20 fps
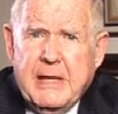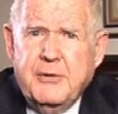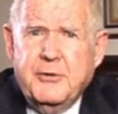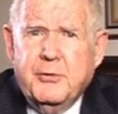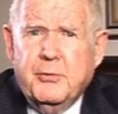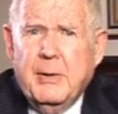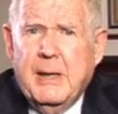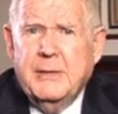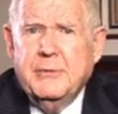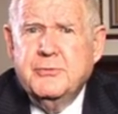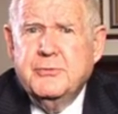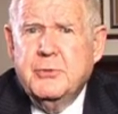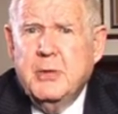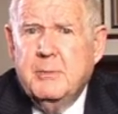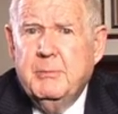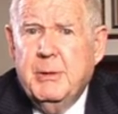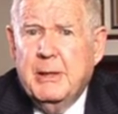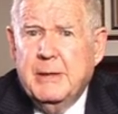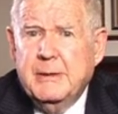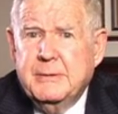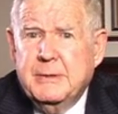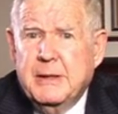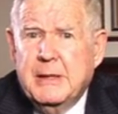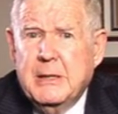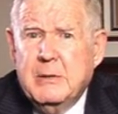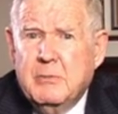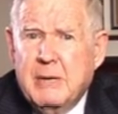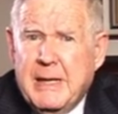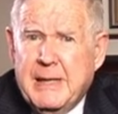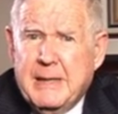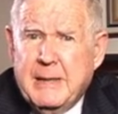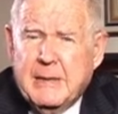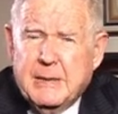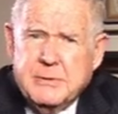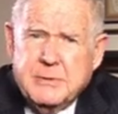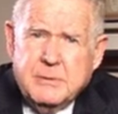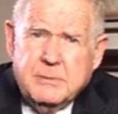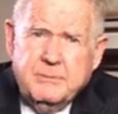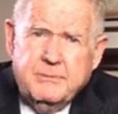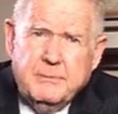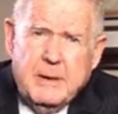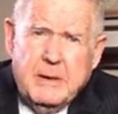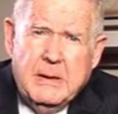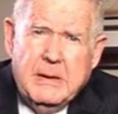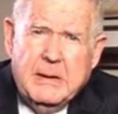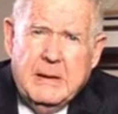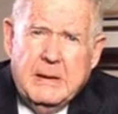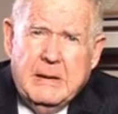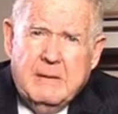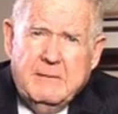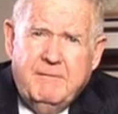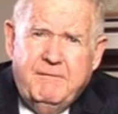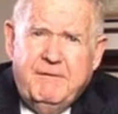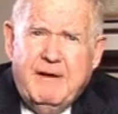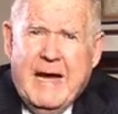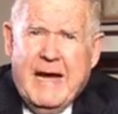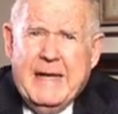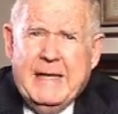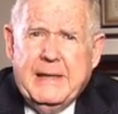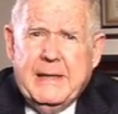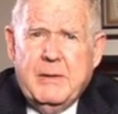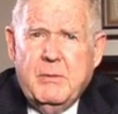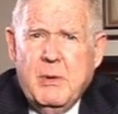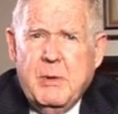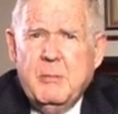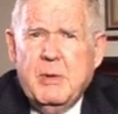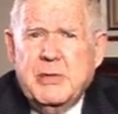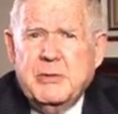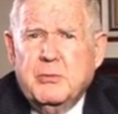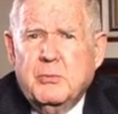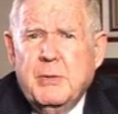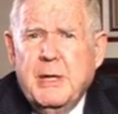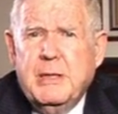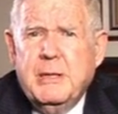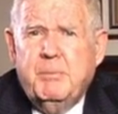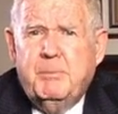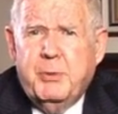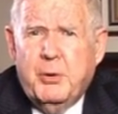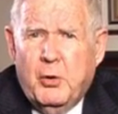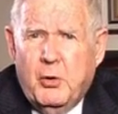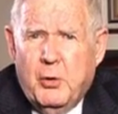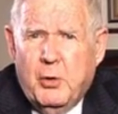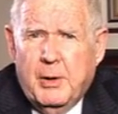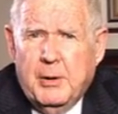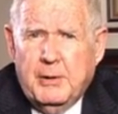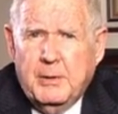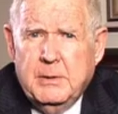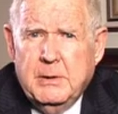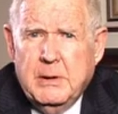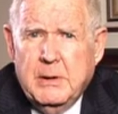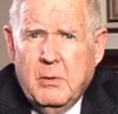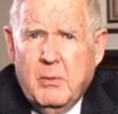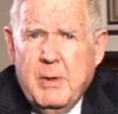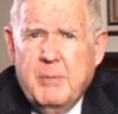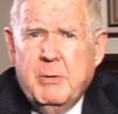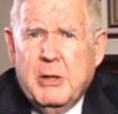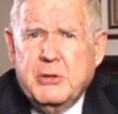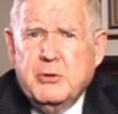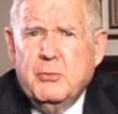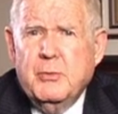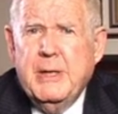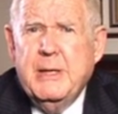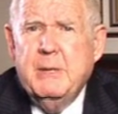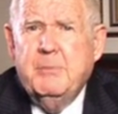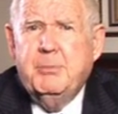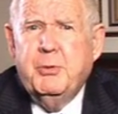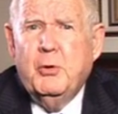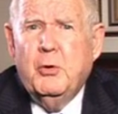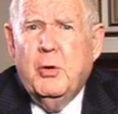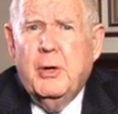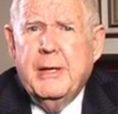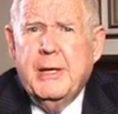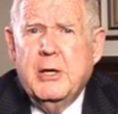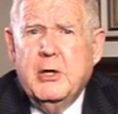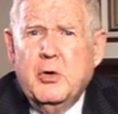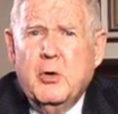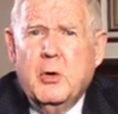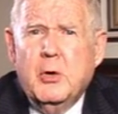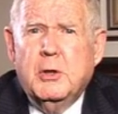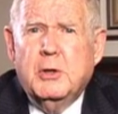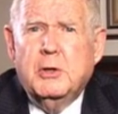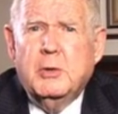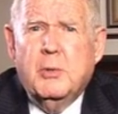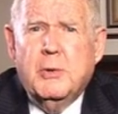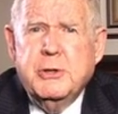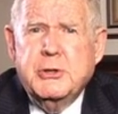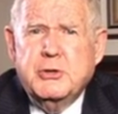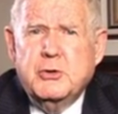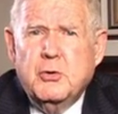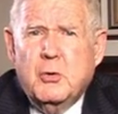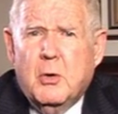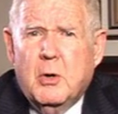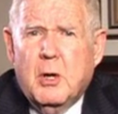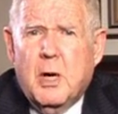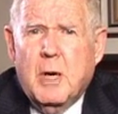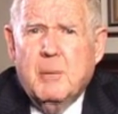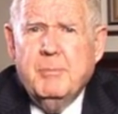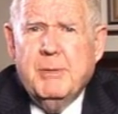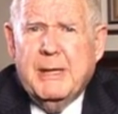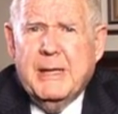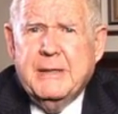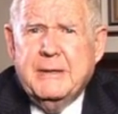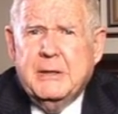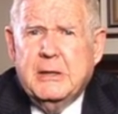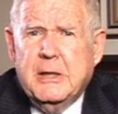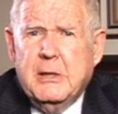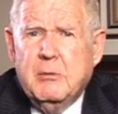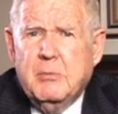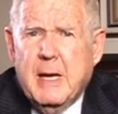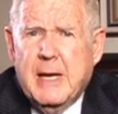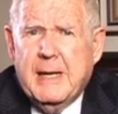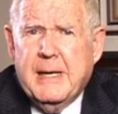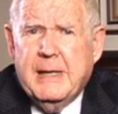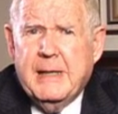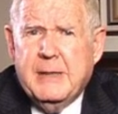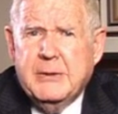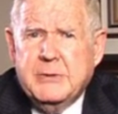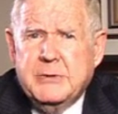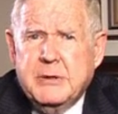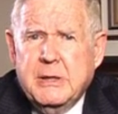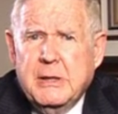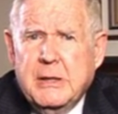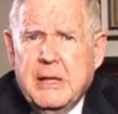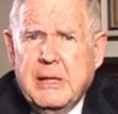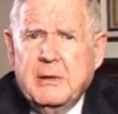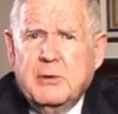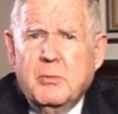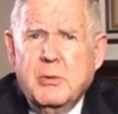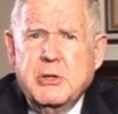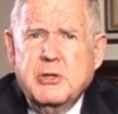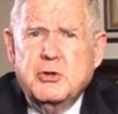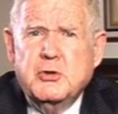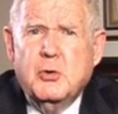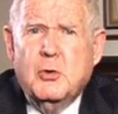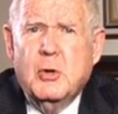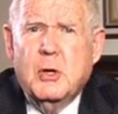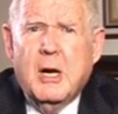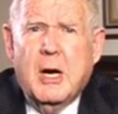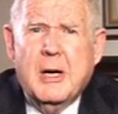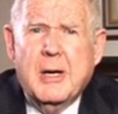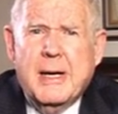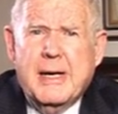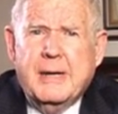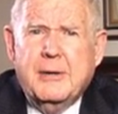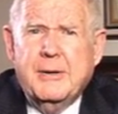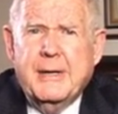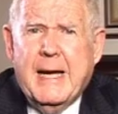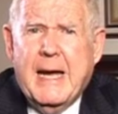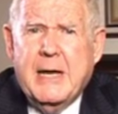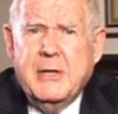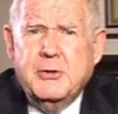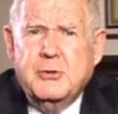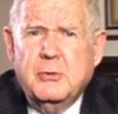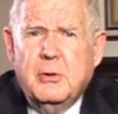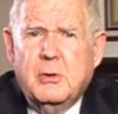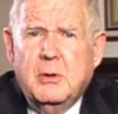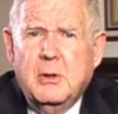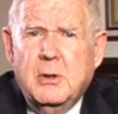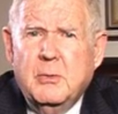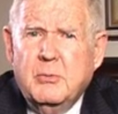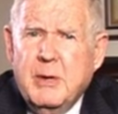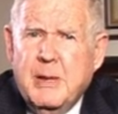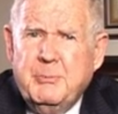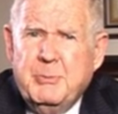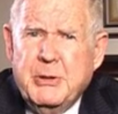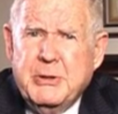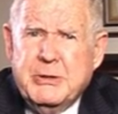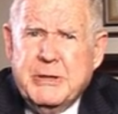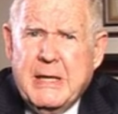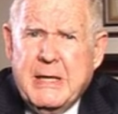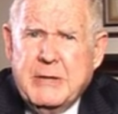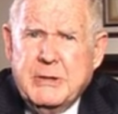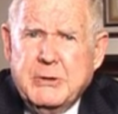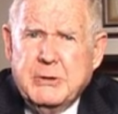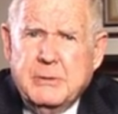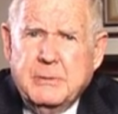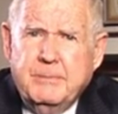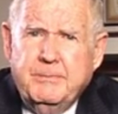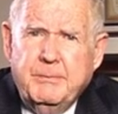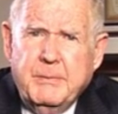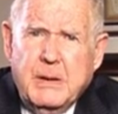and threatens our military readiness. Finally, we must redeploy. We must redeploy in order to restore our military readiness and to restore our international reputation.